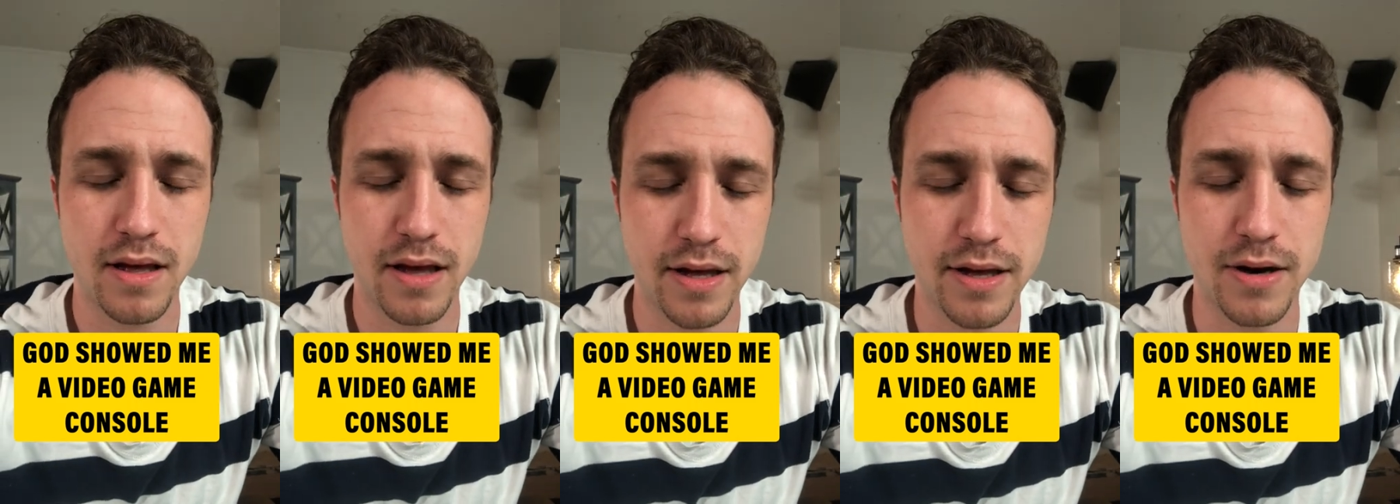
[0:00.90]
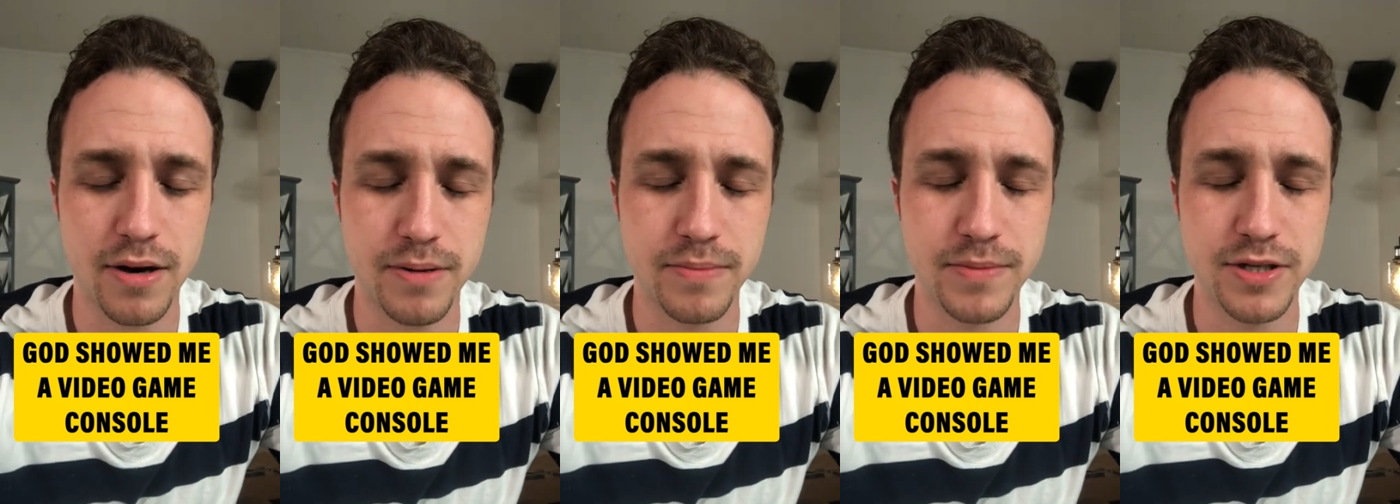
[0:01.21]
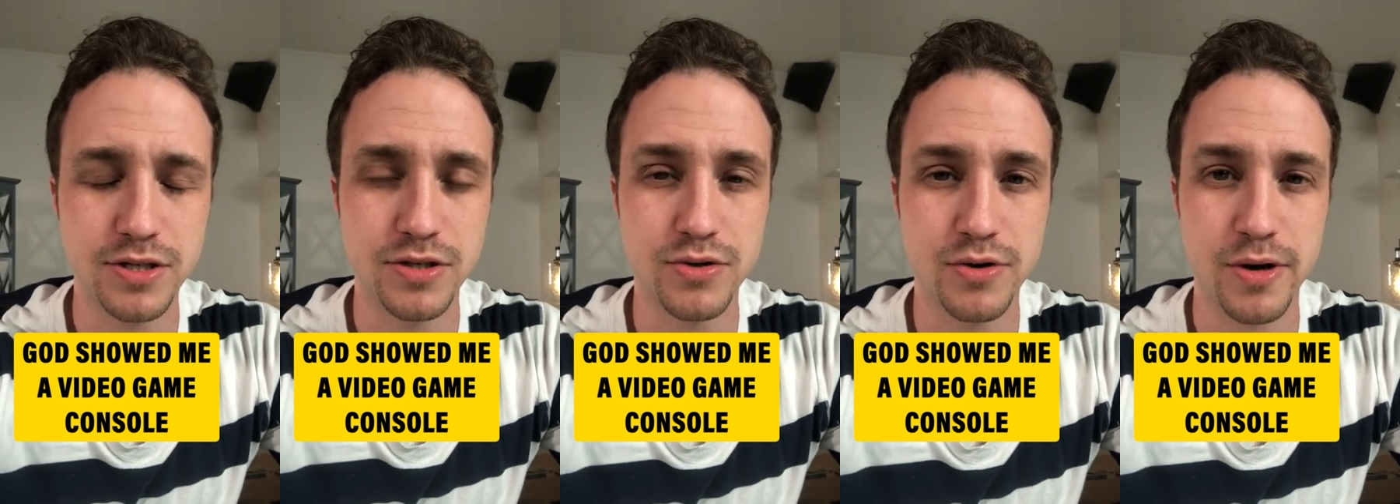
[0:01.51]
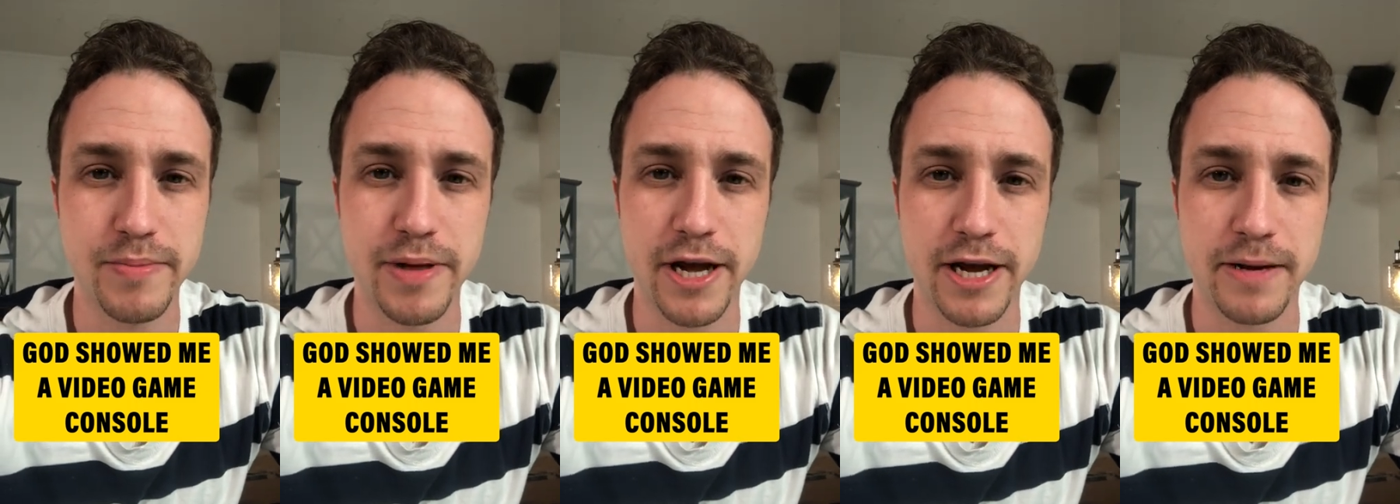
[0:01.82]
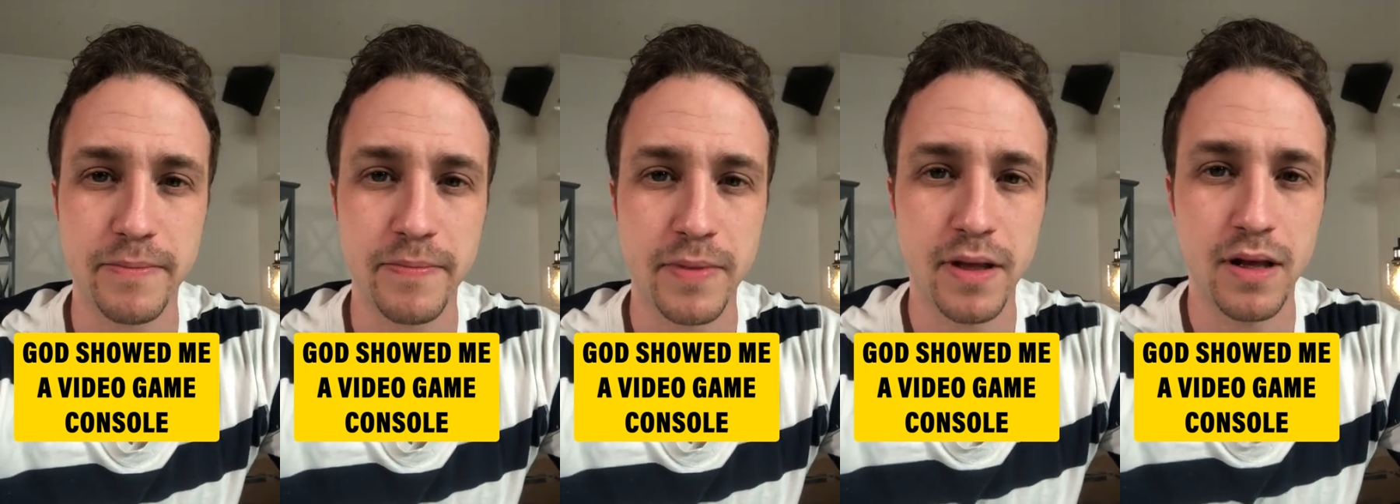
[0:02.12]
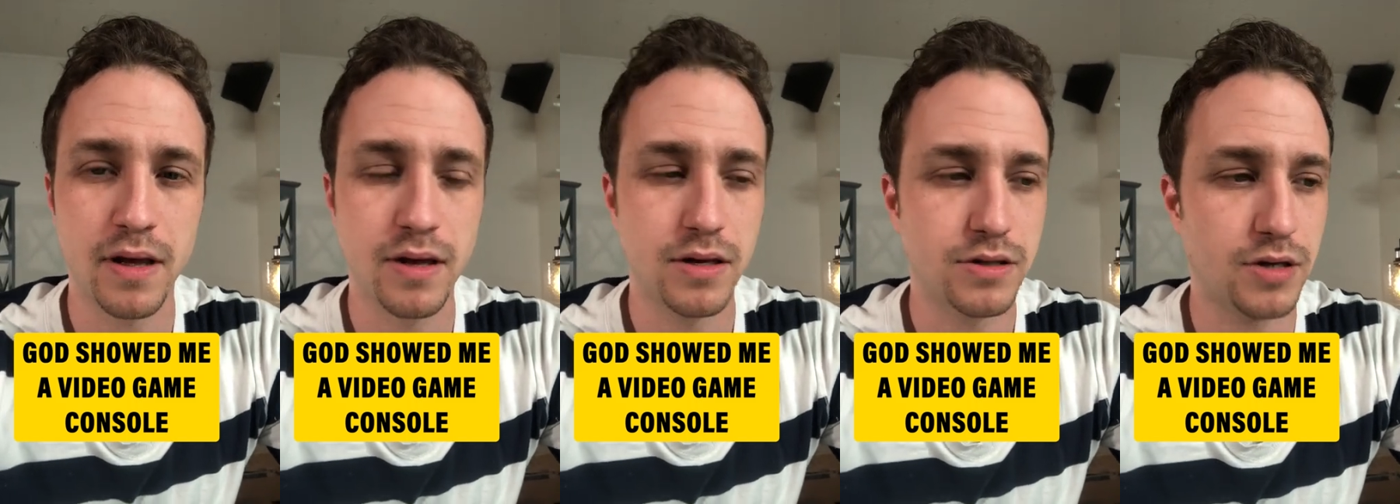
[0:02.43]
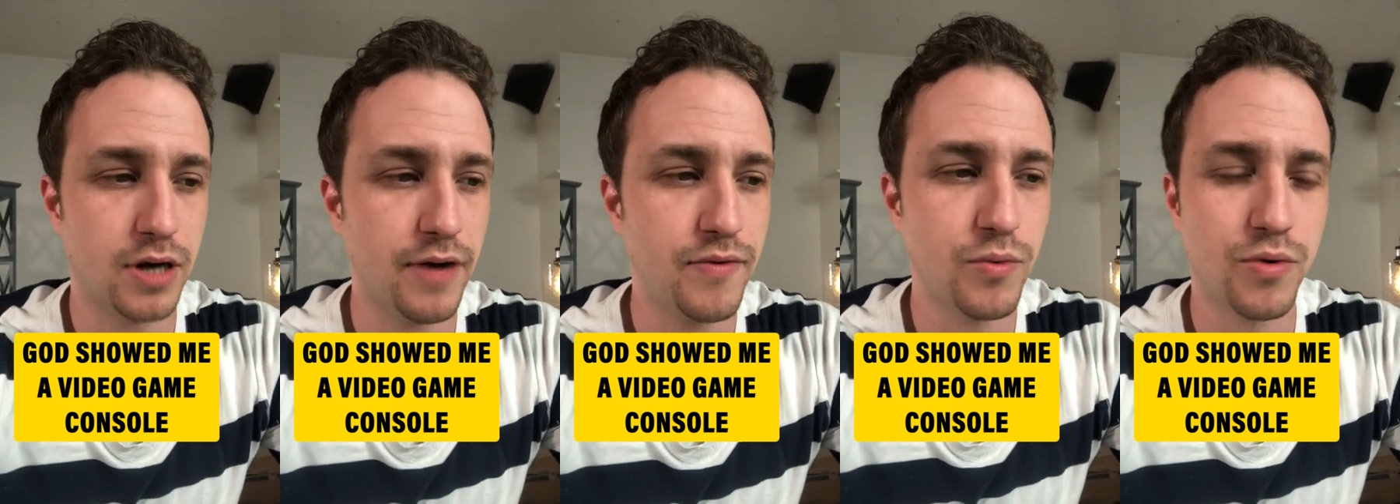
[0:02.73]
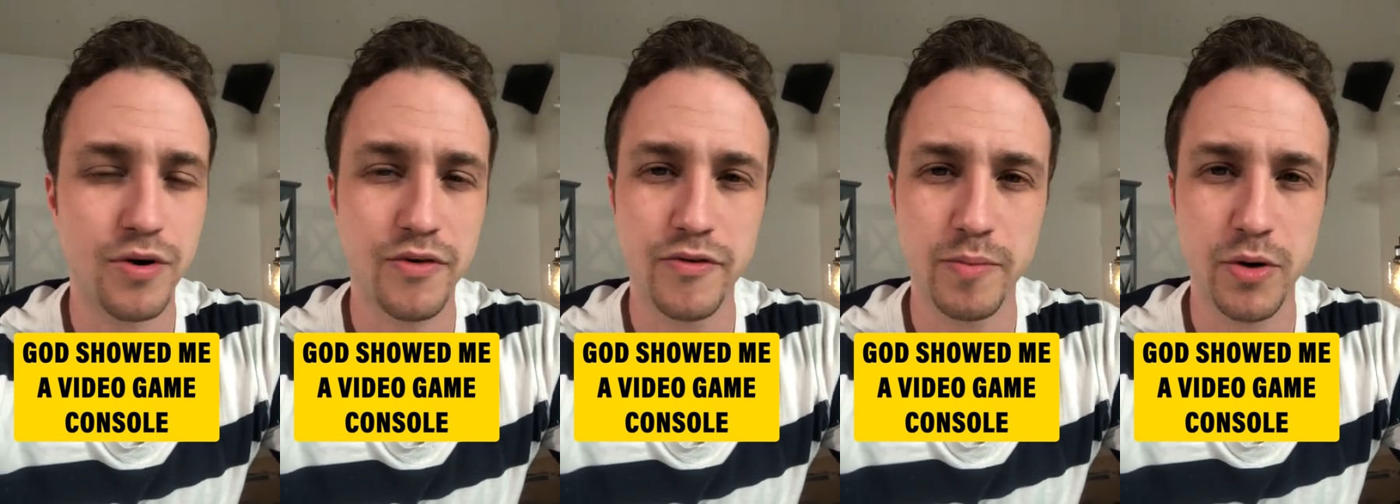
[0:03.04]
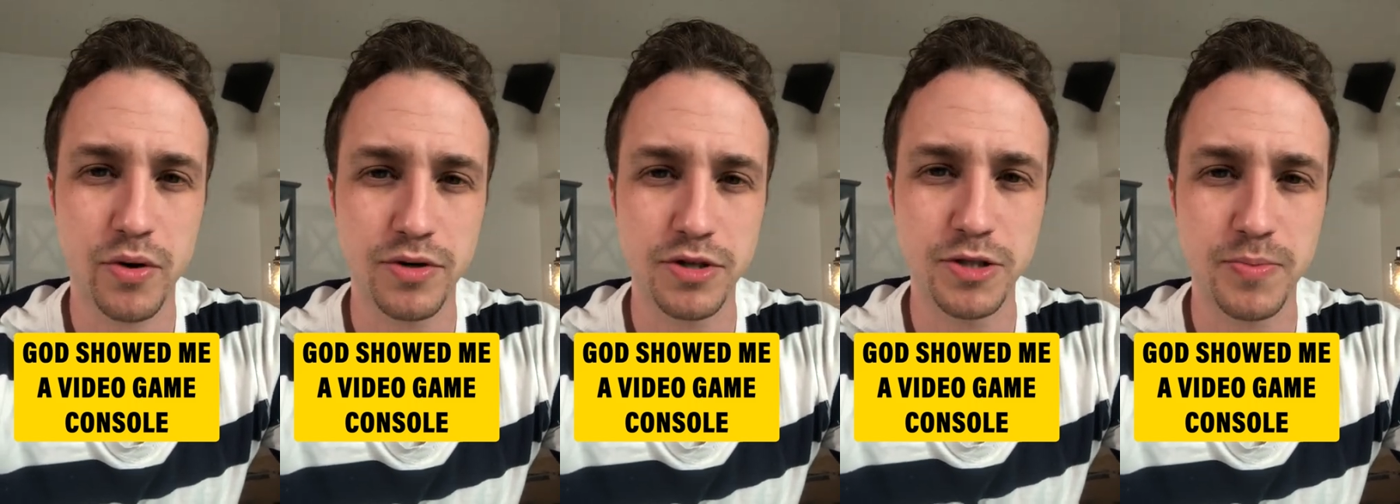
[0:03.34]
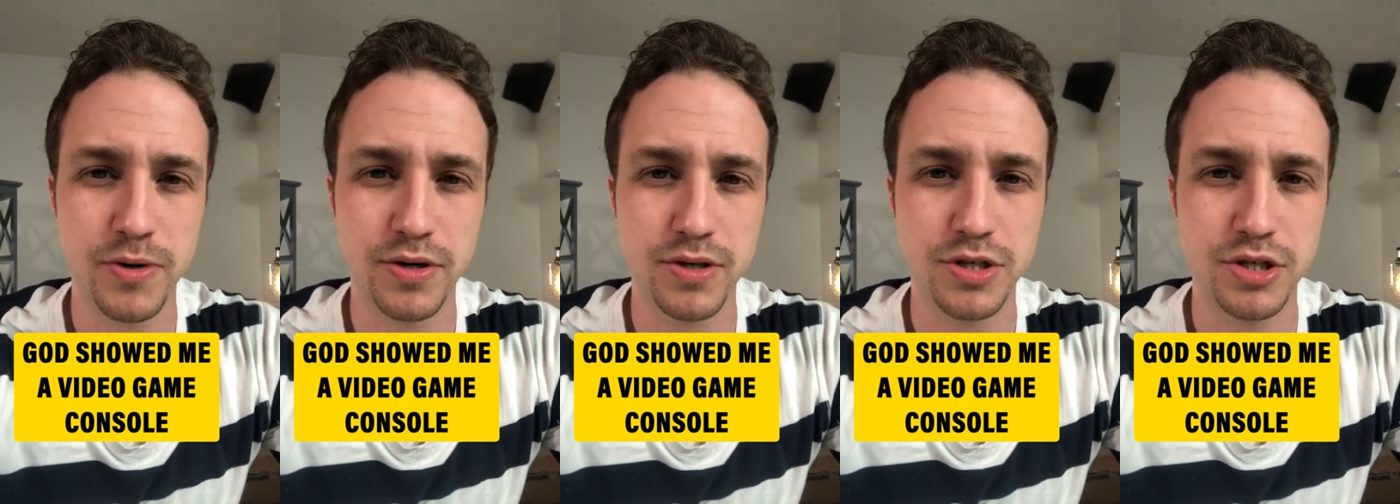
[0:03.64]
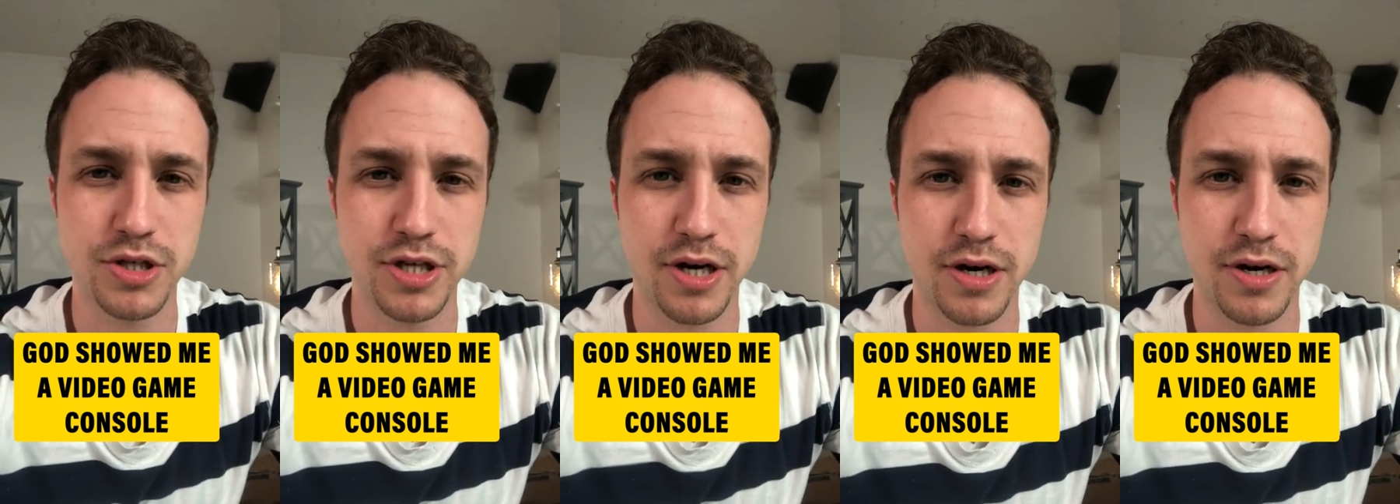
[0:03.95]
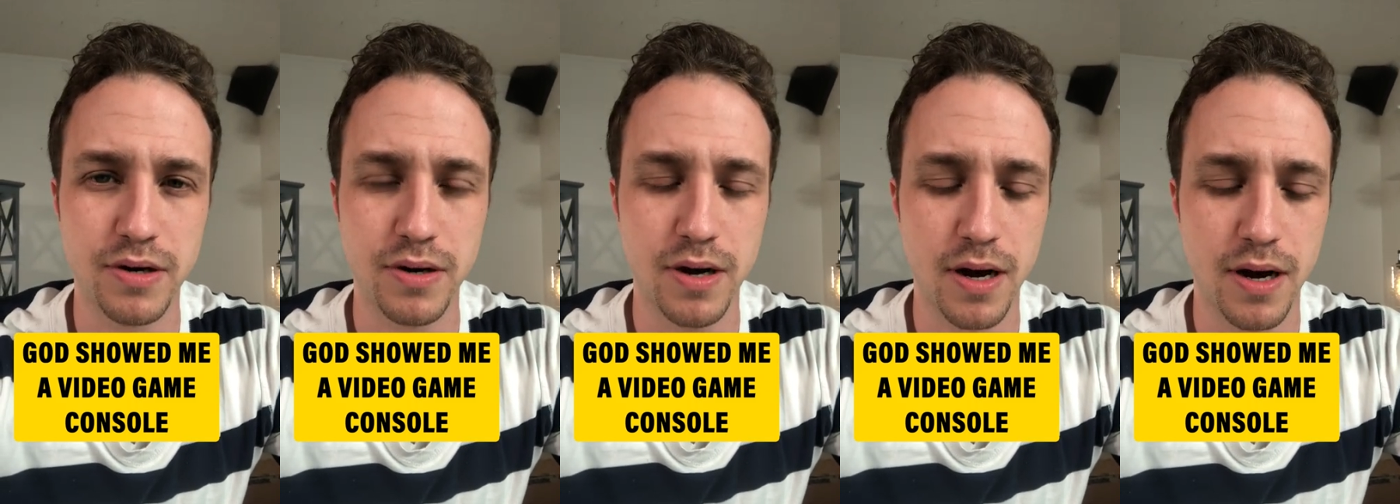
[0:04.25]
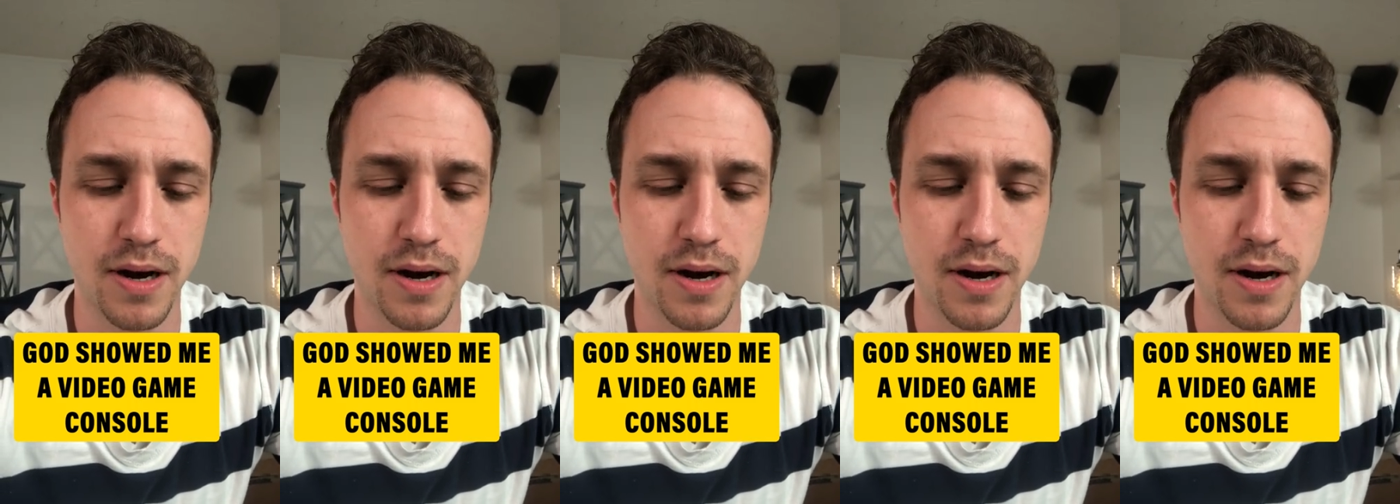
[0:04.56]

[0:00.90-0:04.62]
Hey y'all, this is Troy Black. So I have a word from the Holy Spirit to share.